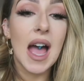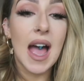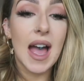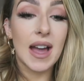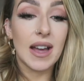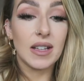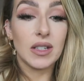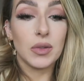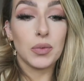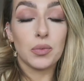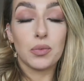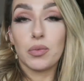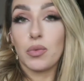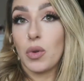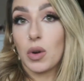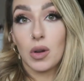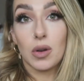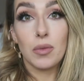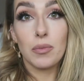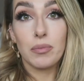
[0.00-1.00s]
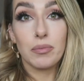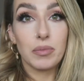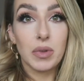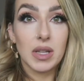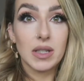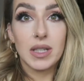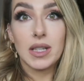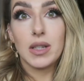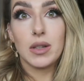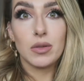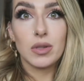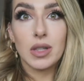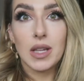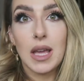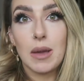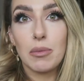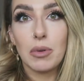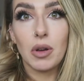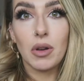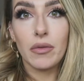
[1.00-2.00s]
And we're going to continue to
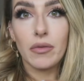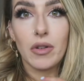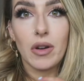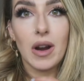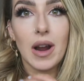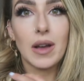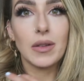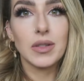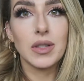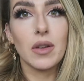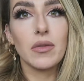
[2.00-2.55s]
keep looking for a house.